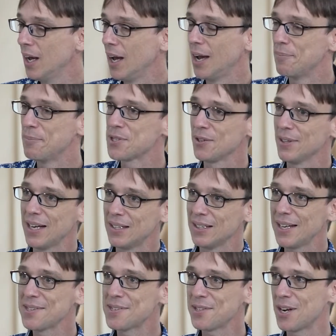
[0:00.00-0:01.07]
Um, so let,
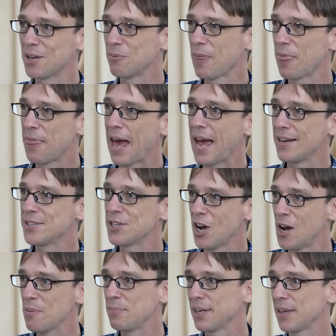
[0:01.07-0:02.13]
us start with that
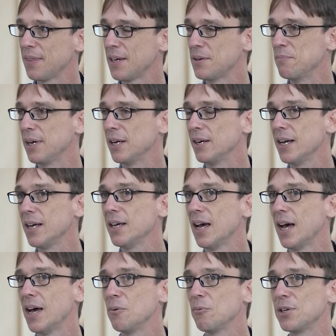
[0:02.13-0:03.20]
topic then, Barry,
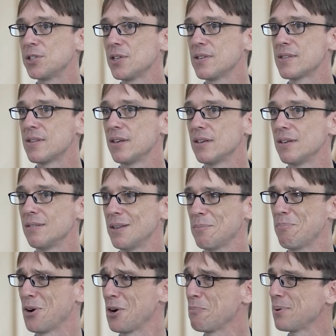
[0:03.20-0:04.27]
uh, which is the, the
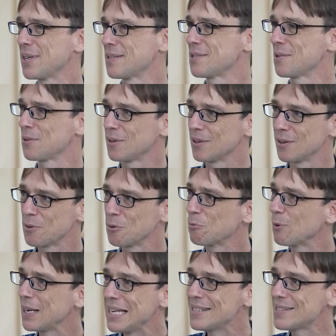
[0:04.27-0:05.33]
purpose or the, or the
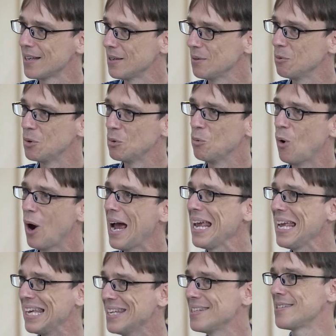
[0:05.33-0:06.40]
reason. Why
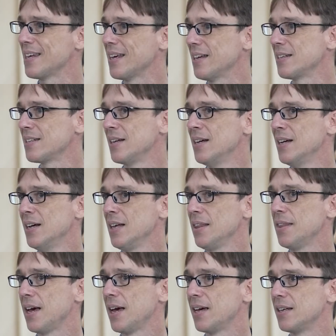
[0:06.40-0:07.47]
is it
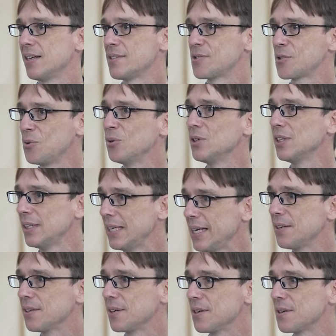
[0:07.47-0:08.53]
that school
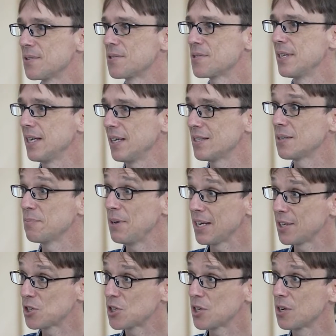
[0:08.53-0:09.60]
leaders need to
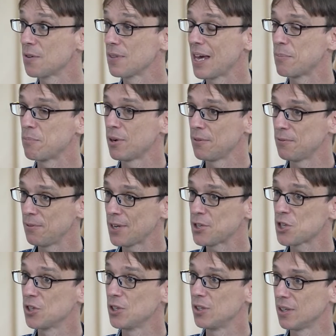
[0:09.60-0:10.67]
make sure that
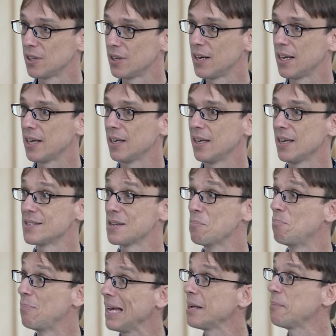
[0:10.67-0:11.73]
professional learning is a
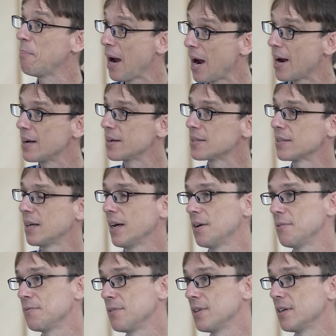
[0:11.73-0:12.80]
big part
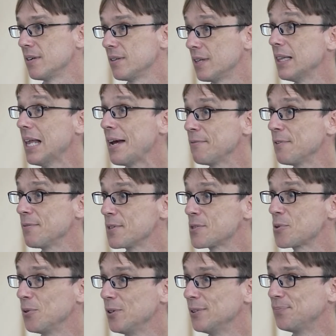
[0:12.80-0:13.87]
of the, the life of the
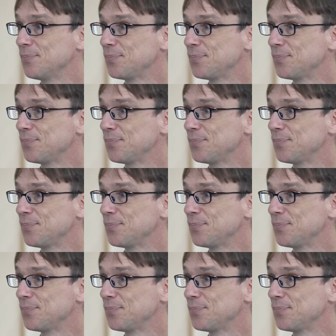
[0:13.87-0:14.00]
school?